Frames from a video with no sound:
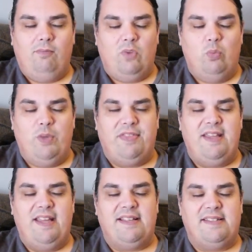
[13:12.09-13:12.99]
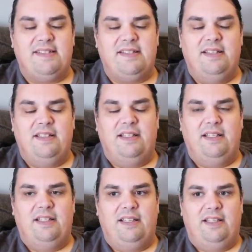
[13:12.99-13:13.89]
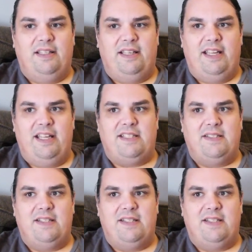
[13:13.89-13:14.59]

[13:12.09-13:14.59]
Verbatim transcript: With this, it's